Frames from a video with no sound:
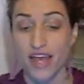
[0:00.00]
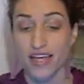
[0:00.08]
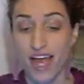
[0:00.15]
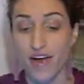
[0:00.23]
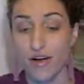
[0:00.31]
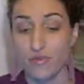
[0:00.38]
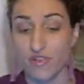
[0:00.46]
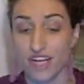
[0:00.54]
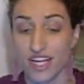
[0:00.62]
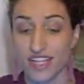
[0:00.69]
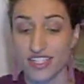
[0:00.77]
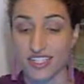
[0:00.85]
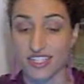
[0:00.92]
Now I'm
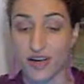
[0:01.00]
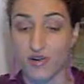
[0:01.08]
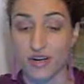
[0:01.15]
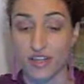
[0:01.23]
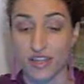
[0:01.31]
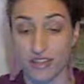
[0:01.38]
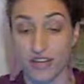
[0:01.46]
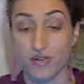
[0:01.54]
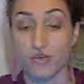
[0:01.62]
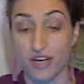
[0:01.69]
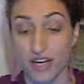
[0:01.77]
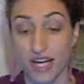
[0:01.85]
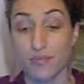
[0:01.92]
realizing that there
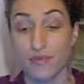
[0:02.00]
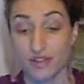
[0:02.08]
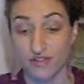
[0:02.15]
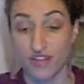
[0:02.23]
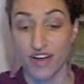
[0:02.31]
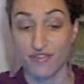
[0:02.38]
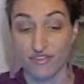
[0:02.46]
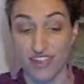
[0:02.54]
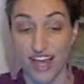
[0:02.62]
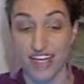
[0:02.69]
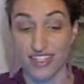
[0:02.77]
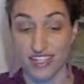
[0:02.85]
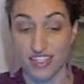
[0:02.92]
were a couple of red
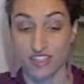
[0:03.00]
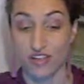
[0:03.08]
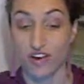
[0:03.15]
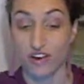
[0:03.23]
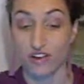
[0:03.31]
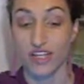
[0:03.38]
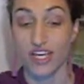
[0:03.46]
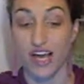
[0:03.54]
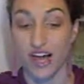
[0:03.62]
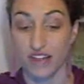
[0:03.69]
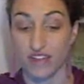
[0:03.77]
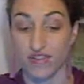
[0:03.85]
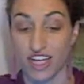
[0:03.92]
flags I saw early on
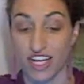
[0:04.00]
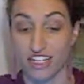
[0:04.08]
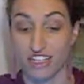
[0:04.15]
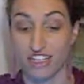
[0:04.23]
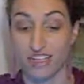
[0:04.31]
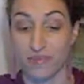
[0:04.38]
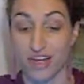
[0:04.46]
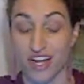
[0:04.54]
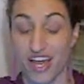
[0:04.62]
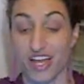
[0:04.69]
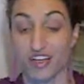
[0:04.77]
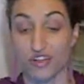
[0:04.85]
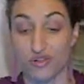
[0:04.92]
in the relationship that
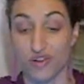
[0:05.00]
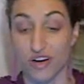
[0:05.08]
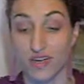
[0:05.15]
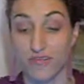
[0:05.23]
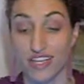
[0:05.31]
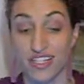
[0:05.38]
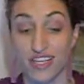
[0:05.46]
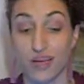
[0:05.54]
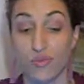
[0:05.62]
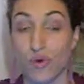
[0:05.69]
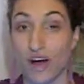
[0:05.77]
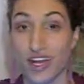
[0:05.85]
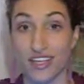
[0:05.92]
I ignored because I
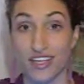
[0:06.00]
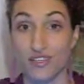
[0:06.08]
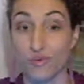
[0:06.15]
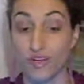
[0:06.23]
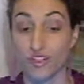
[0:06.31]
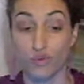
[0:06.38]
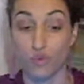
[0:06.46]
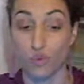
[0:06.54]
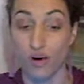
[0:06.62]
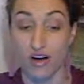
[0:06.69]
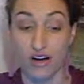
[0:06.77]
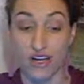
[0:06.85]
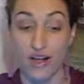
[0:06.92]
wanted this one to
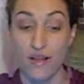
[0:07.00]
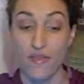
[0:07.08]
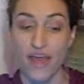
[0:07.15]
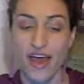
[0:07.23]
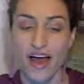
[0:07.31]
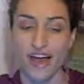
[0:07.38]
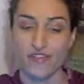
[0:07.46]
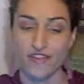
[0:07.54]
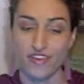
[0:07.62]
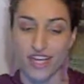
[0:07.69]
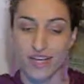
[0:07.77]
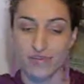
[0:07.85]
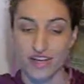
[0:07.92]
work. I
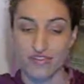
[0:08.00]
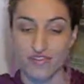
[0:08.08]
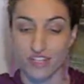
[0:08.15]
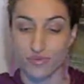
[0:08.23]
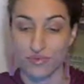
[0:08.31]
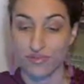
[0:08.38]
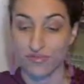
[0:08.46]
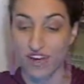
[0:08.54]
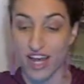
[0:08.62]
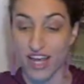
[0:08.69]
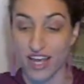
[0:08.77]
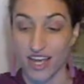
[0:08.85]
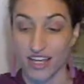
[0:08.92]
feel like my friends were
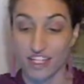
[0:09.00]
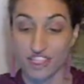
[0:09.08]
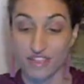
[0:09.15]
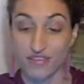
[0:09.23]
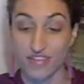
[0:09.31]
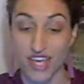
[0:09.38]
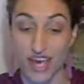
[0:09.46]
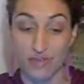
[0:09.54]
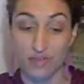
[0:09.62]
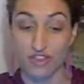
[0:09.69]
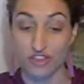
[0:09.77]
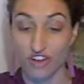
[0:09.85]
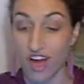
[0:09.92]
right, and I should have kept
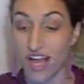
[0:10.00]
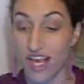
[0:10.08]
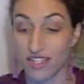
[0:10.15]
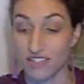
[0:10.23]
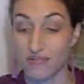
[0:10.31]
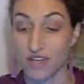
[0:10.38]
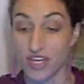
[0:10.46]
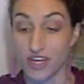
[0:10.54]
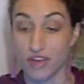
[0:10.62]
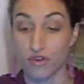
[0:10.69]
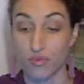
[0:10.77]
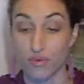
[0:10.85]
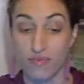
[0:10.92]
trying to meet
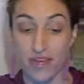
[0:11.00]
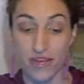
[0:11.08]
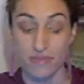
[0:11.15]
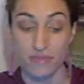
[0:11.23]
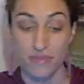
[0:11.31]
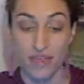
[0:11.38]
other women.